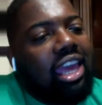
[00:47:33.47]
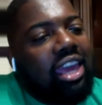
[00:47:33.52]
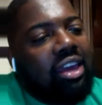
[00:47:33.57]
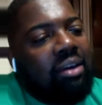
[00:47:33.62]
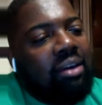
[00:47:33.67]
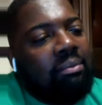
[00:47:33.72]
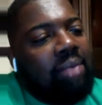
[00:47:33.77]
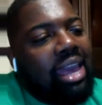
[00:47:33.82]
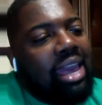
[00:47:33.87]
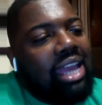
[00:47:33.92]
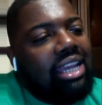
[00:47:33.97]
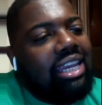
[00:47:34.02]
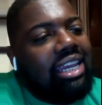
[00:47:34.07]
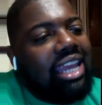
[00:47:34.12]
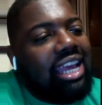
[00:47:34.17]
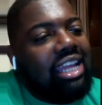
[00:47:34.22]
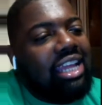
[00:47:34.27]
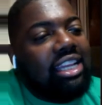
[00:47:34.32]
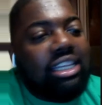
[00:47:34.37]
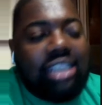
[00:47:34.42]
Him
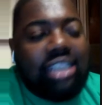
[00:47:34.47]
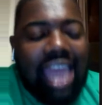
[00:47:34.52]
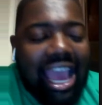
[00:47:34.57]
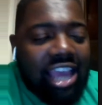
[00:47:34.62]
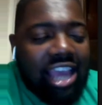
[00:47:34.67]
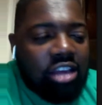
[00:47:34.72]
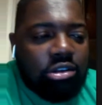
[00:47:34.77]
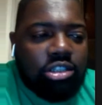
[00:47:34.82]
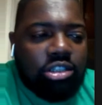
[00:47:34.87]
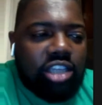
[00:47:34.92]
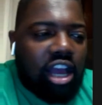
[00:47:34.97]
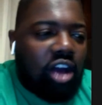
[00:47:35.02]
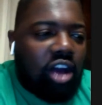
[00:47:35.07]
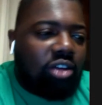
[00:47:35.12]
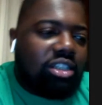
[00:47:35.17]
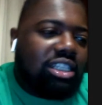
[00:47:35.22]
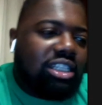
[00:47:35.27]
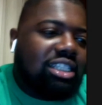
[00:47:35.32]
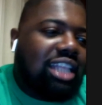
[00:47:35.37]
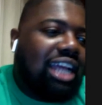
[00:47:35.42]
and Daniel
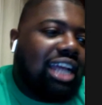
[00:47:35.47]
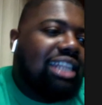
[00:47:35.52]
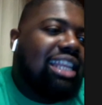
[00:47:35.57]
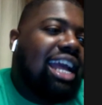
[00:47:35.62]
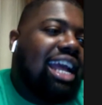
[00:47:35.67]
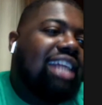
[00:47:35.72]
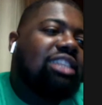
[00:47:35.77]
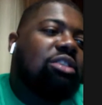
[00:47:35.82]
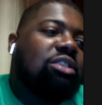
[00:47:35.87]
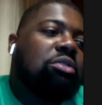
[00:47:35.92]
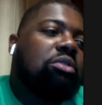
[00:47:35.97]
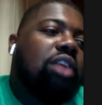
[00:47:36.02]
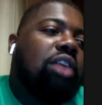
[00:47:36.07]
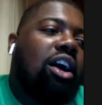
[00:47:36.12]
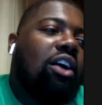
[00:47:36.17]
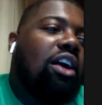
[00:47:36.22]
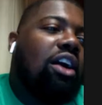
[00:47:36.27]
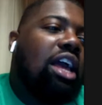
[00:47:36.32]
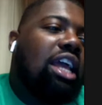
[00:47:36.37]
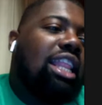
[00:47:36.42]
Jones is like that too,
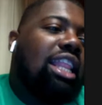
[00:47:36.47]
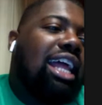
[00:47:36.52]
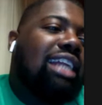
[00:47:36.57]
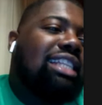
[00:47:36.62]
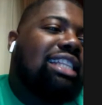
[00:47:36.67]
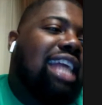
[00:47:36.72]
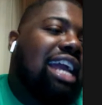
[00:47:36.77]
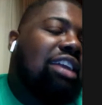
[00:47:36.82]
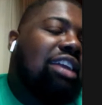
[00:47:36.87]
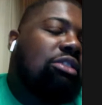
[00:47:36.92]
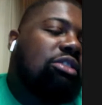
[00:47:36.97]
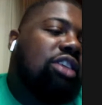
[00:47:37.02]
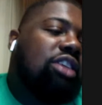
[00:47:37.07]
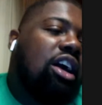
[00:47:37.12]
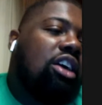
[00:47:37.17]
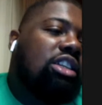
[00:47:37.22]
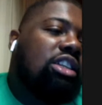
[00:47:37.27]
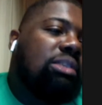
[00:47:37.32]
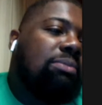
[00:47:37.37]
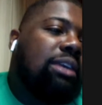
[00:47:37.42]
though. Like Daniel
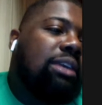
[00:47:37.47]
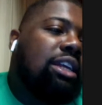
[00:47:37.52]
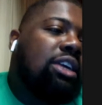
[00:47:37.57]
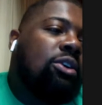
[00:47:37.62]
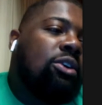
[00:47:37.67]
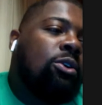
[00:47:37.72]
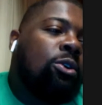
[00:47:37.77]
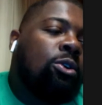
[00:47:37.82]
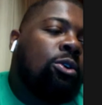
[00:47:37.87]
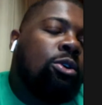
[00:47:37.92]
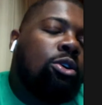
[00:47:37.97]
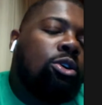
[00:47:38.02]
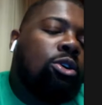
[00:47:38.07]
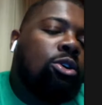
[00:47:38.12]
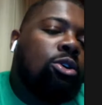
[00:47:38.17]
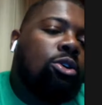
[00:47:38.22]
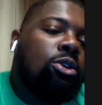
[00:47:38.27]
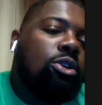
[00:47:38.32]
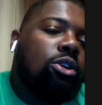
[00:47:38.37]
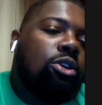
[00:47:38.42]
Jones would be
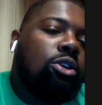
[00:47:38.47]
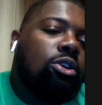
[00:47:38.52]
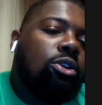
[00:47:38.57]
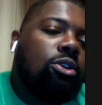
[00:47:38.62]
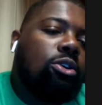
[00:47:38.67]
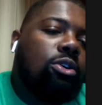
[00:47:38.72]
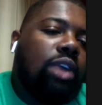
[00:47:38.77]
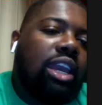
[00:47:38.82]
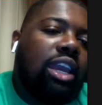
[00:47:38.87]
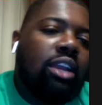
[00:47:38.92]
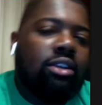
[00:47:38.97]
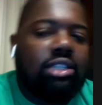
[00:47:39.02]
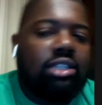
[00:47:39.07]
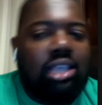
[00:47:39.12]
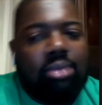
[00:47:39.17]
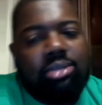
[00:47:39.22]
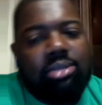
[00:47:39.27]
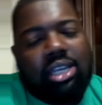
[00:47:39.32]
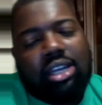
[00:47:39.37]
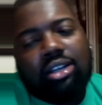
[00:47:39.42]
cool,
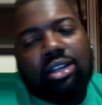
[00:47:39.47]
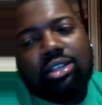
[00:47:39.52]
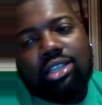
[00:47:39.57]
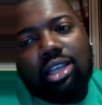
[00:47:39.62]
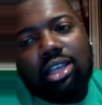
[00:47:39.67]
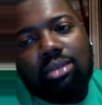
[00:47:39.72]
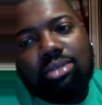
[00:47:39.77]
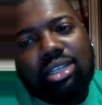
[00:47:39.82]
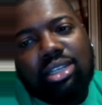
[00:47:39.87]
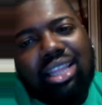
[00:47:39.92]
interception.